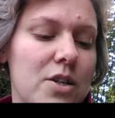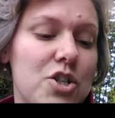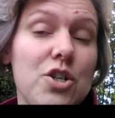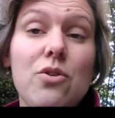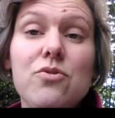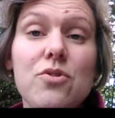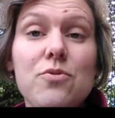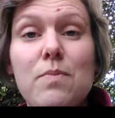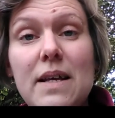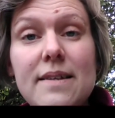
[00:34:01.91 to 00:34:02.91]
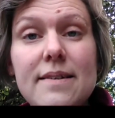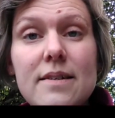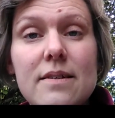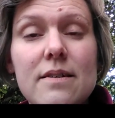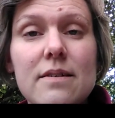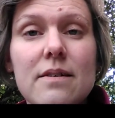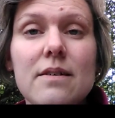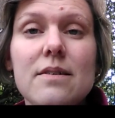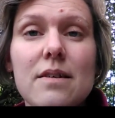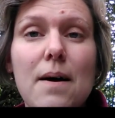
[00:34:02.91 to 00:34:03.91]
she also spins
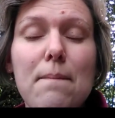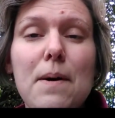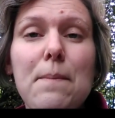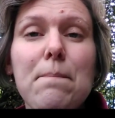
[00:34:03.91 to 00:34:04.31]
some